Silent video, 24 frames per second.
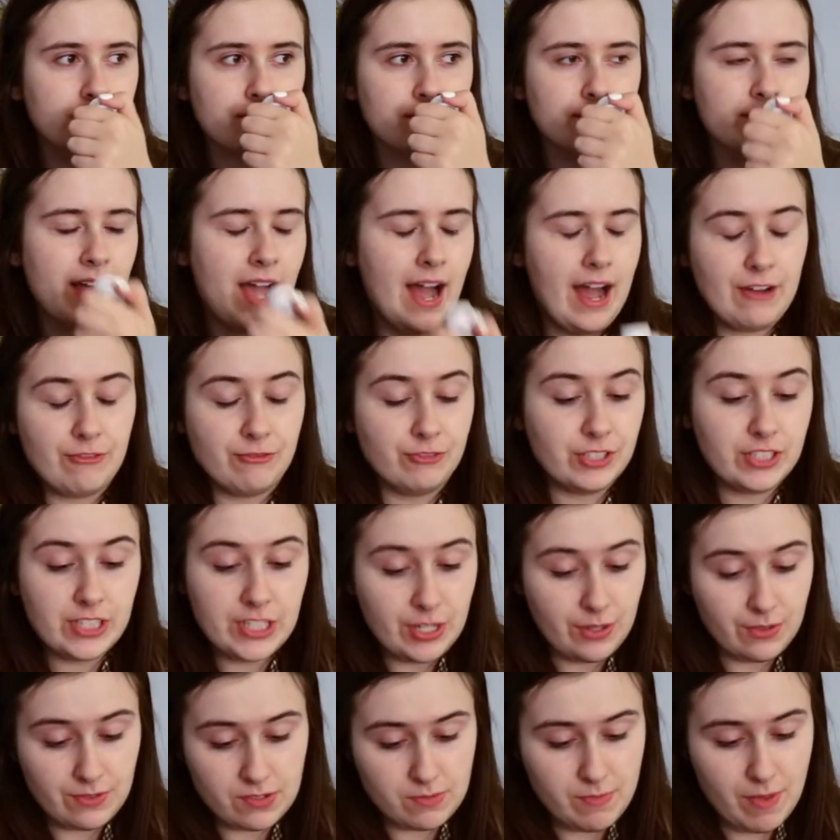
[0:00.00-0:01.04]
yeah, I really
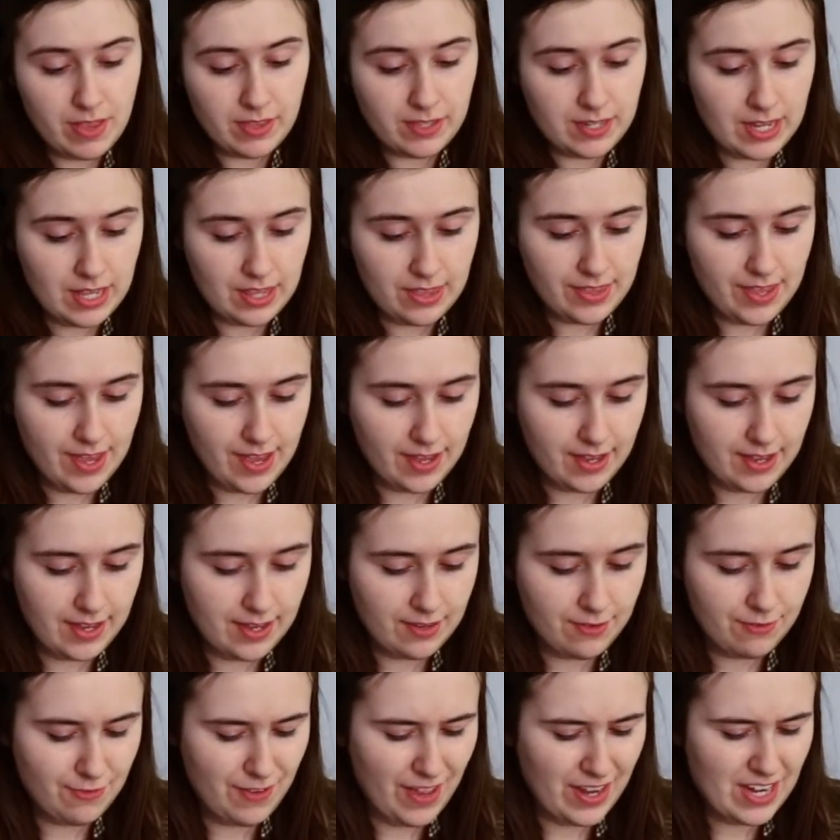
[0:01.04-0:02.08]
don't smell anything.
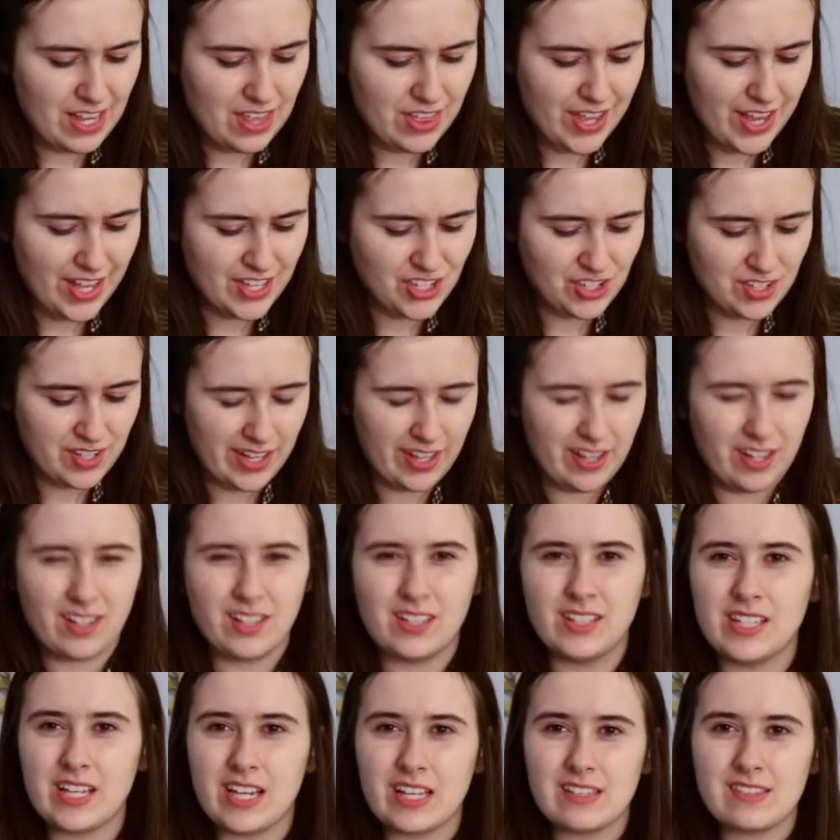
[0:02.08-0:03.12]
If anything, it's just like a
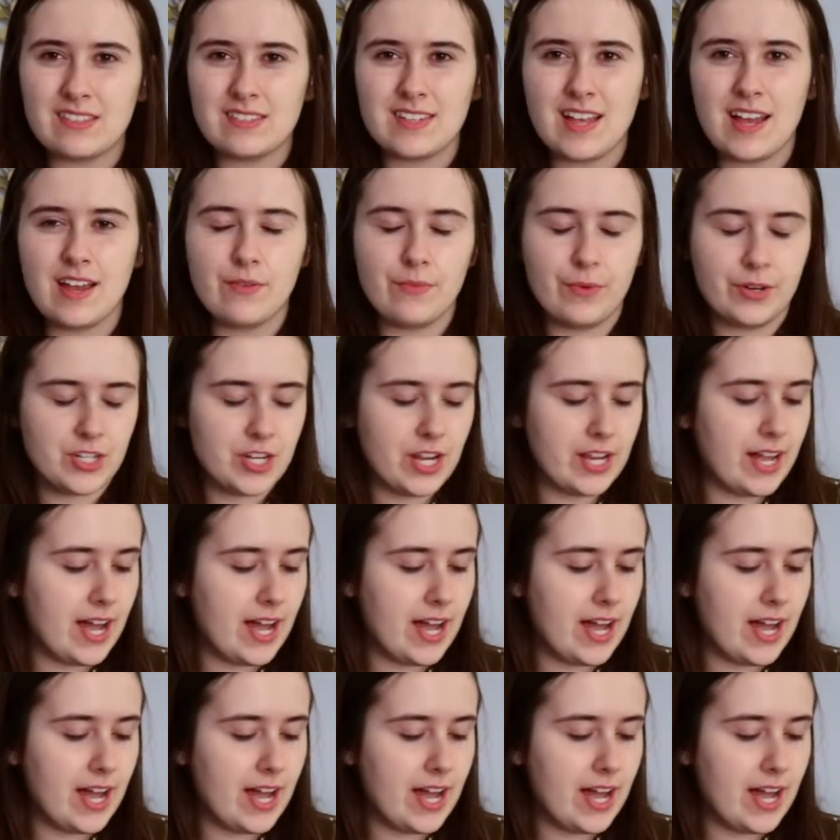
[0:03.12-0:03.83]
clean scent, which I